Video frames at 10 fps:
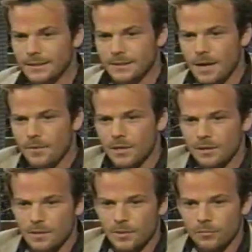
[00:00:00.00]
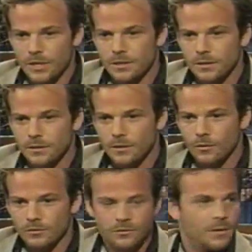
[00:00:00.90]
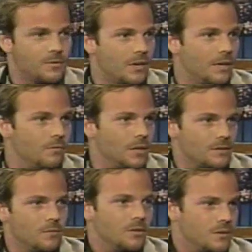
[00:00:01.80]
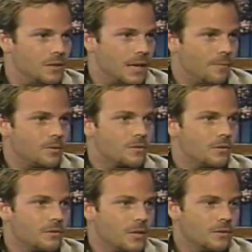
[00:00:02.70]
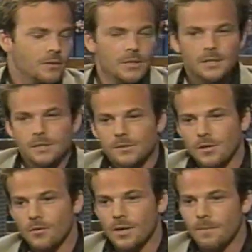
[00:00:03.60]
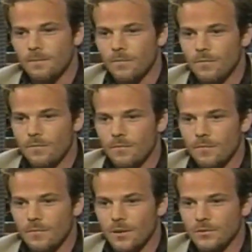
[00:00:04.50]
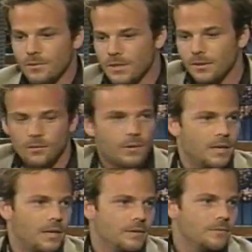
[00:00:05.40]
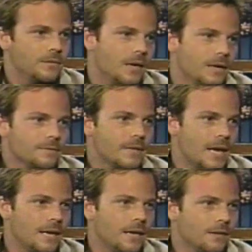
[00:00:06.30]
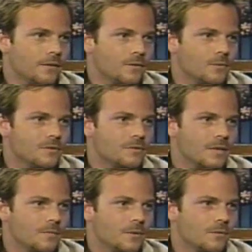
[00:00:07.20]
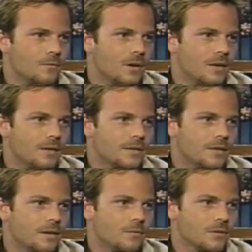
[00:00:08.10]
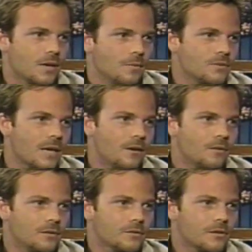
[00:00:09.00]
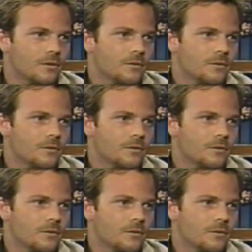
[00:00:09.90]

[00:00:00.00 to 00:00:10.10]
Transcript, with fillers: at the time, they didn't let me read the, the whole script, so I didn't realize he wasn't in the episode, you know. Right. So. Um, I was with the little redhead guy, Danny, I think was his name, the, the redheaded kid. I was a Cub Scout on. They show.